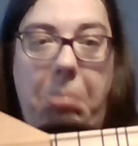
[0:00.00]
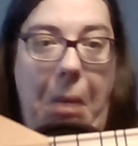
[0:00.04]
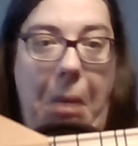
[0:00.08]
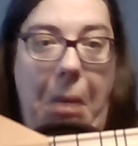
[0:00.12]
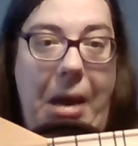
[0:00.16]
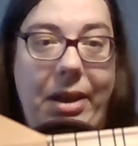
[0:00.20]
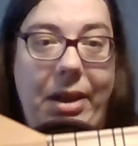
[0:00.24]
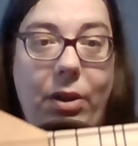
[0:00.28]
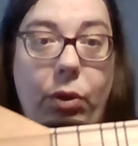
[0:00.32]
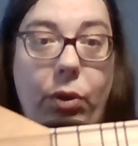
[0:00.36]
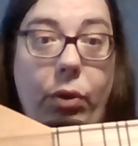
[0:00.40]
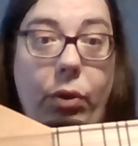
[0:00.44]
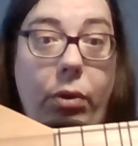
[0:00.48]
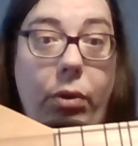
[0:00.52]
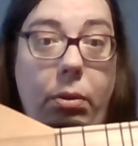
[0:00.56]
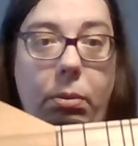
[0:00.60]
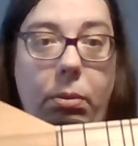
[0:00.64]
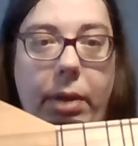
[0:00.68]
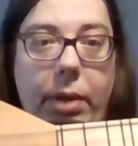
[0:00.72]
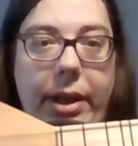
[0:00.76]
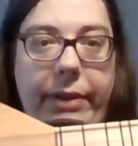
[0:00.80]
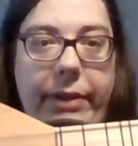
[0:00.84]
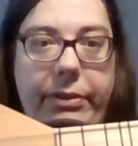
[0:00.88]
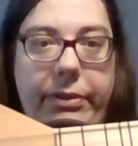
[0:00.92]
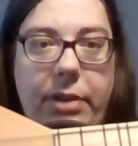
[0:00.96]

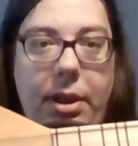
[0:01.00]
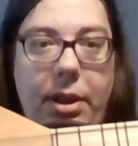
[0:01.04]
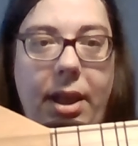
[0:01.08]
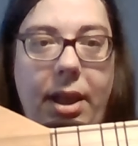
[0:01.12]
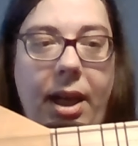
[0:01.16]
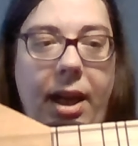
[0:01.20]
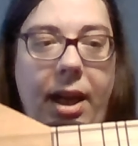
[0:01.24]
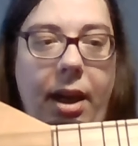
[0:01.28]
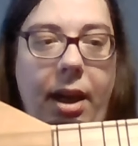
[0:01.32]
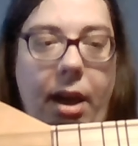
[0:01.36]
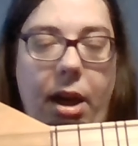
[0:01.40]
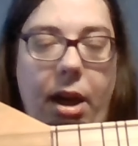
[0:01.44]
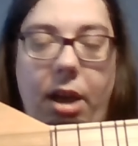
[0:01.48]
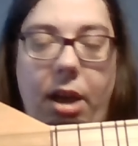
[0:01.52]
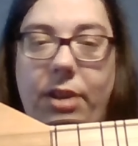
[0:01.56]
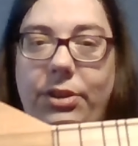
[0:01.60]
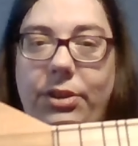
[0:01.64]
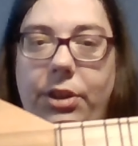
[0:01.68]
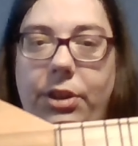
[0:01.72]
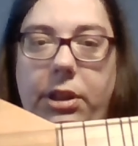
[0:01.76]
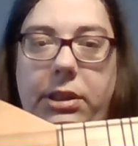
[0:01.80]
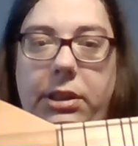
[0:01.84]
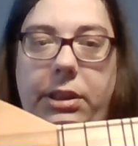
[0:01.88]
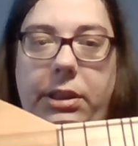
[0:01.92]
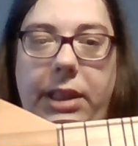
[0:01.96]

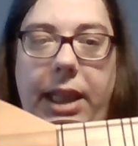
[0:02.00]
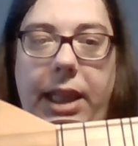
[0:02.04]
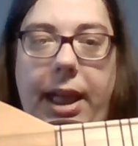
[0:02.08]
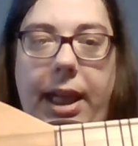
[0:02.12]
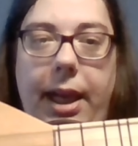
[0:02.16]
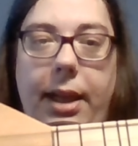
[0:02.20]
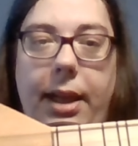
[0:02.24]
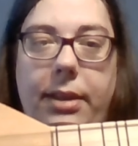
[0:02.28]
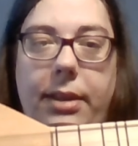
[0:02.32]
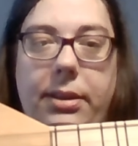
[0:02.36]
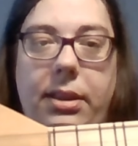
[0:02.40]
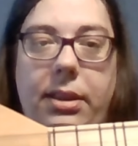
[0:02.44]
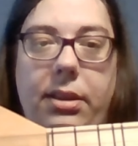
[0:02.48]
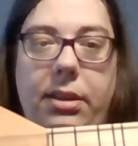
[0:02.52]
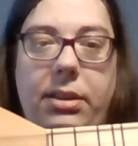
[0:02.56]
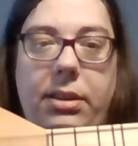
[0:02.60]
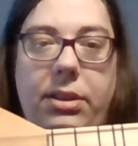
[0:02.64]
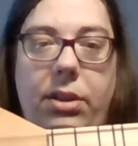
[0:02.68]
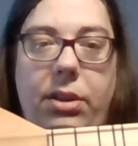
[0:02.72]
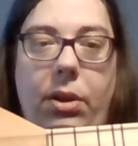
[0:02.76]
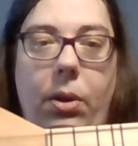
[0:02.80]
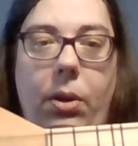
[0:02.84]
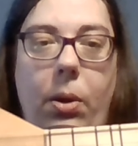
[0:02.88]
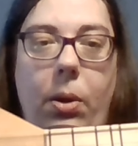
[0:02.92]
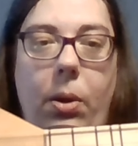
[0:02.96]
100 years or
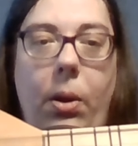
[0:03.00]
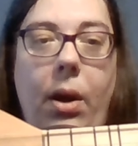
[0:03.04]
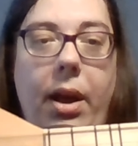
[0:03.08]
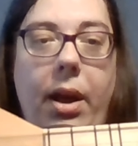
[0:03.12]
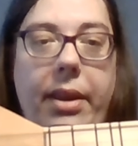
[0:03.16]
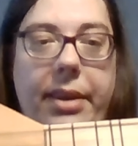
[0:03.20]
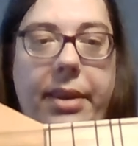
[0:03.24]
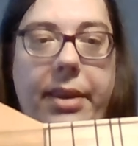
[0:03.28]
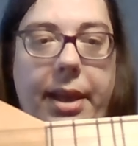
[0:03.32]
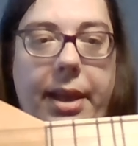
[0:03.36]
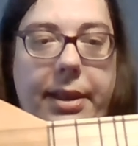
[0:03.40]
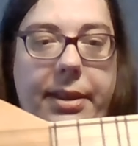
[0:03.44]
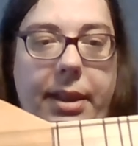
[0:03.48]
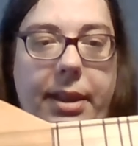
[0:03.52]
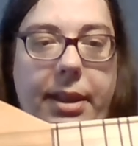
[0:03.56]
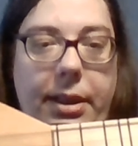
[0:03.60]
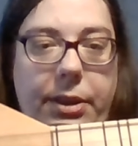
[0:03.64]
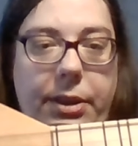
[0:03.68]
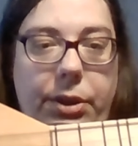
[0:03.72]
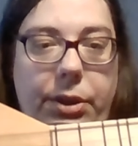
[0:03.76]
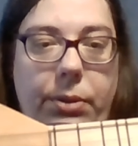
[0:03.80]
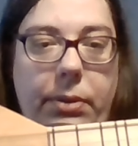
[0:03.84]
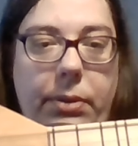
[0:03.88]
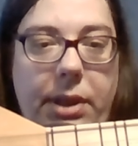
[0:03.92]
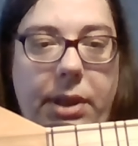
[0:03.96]
so that they're
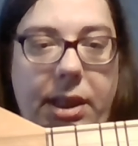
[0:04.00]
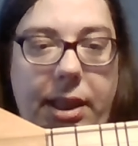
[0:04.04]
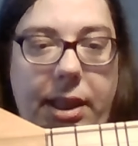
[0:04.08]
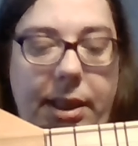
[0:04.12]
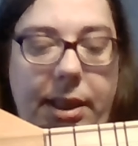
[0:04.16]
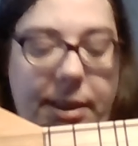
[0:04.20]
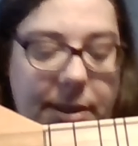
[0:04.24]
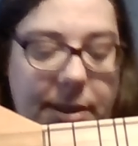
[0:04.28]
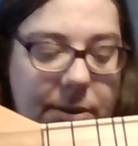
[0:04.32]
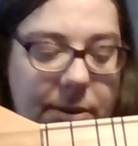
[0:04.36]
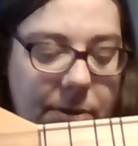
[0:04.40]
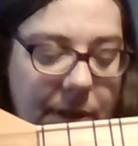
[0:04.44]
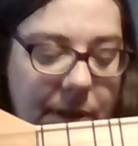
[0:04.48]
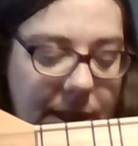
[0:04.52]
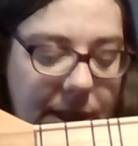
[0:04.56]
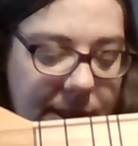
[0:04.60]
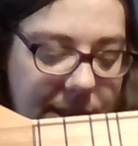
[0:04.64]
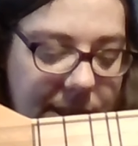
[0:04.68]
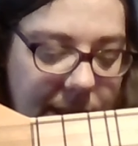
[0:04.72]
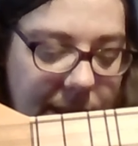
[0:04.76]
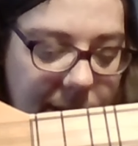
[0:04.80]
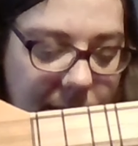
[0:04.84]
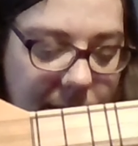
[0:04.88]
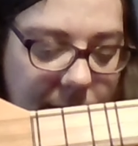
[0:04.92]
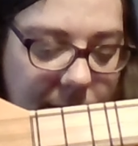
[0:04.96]
doing these
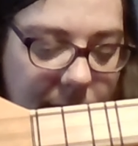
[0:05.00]
strings in